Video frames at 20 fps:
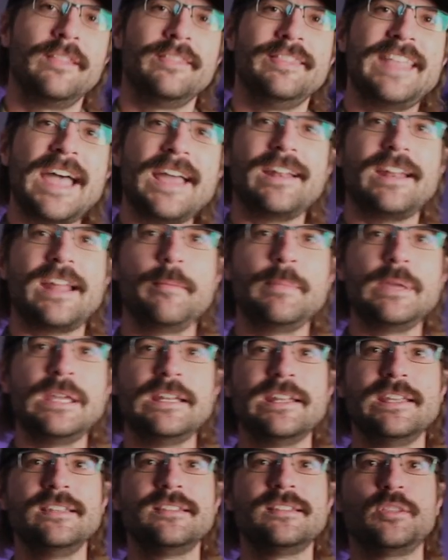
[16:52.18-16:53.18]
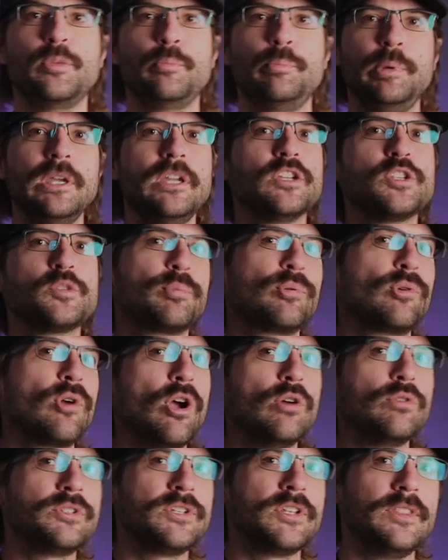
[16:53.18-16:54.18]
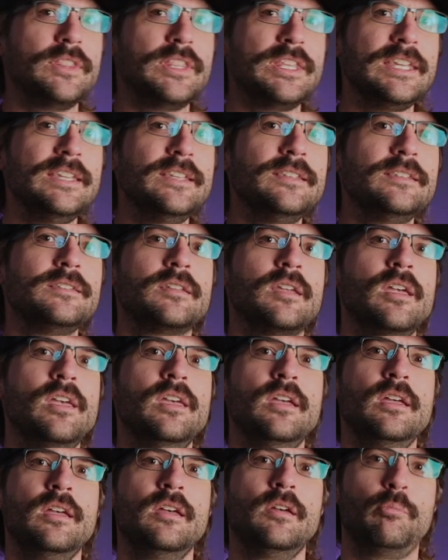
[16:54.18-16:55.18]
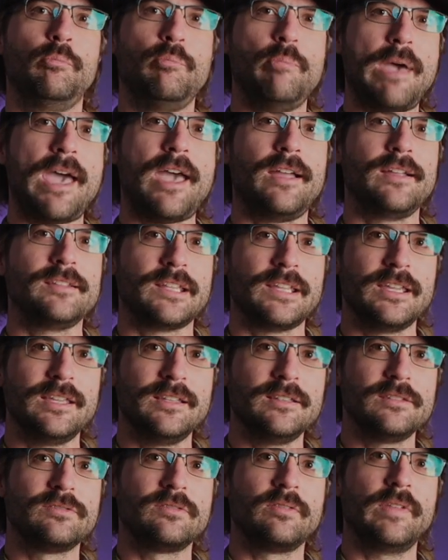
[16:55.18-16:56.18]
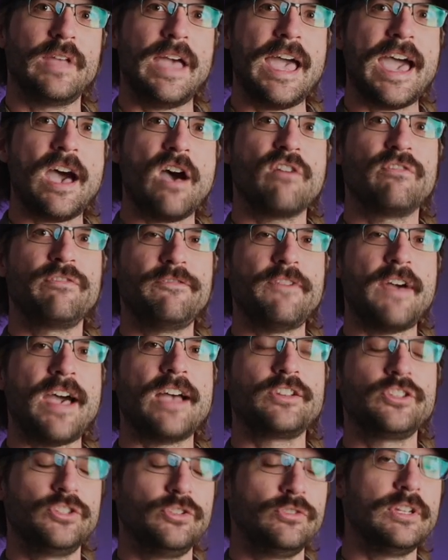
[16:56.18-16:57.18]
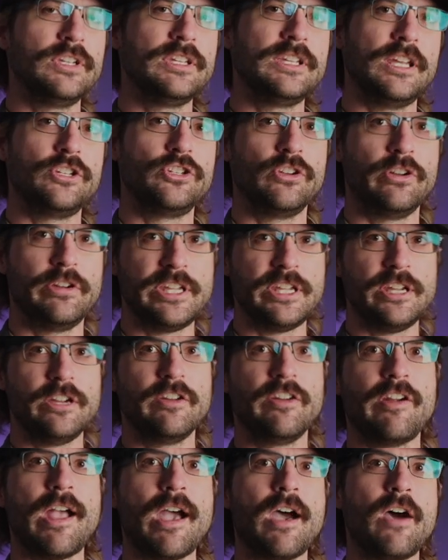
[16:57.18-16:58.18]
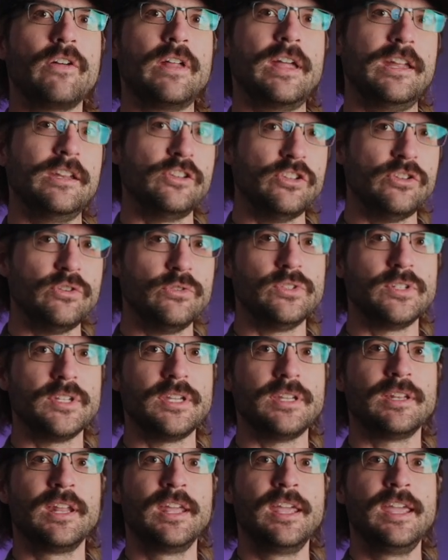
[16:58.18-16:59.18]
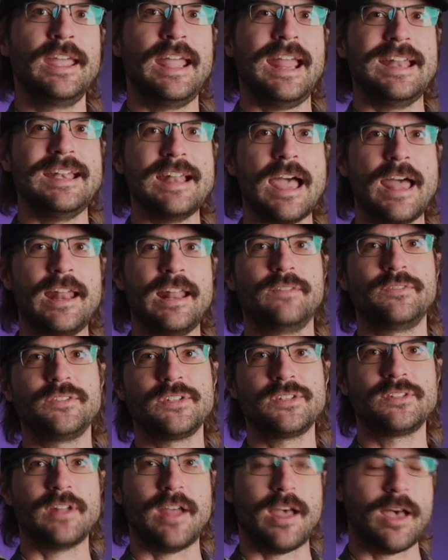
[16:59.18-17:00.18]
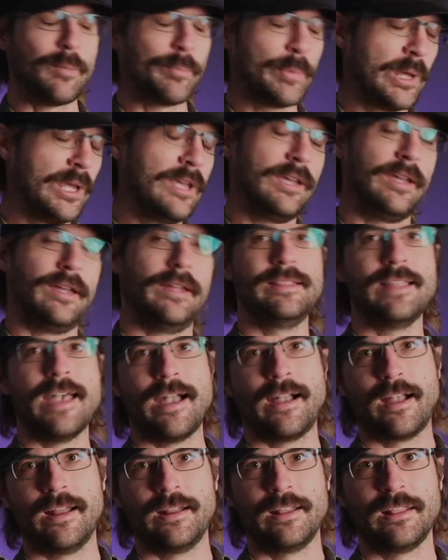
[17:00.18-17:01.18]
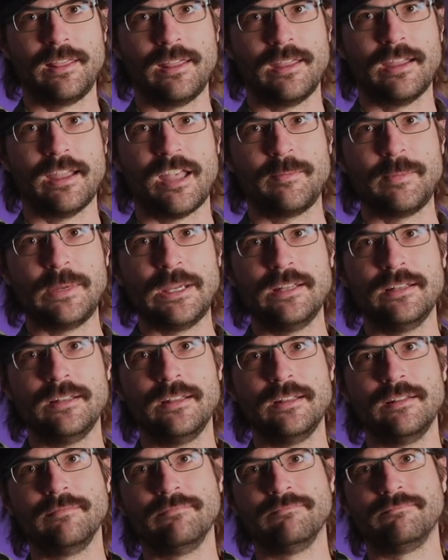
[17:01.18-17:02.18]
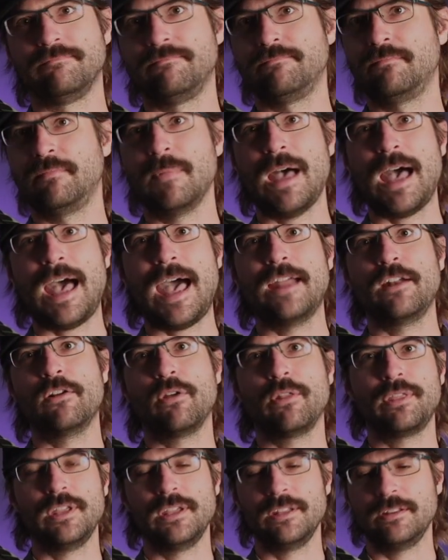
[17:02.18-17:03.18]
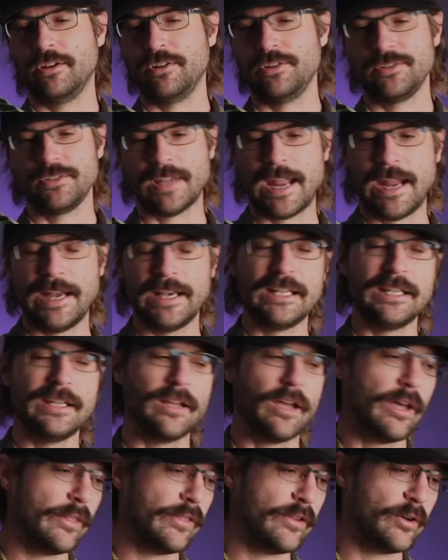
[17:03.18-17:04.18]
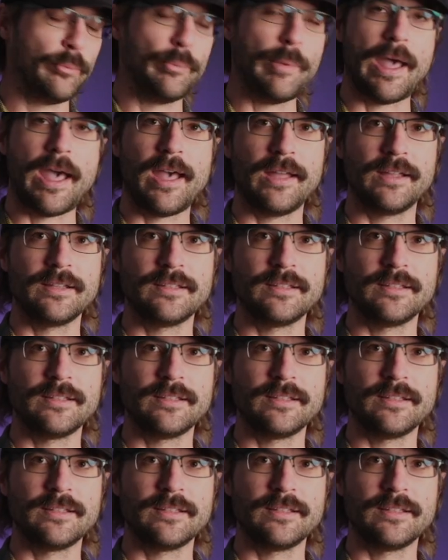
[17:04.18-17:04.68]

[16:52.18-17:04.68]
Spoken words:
that, I mean, is the biggest pro to these bags, is how fast you can get your gear out and use it and not have to stop and that kind of thing. I mean, I don't think there's any other bag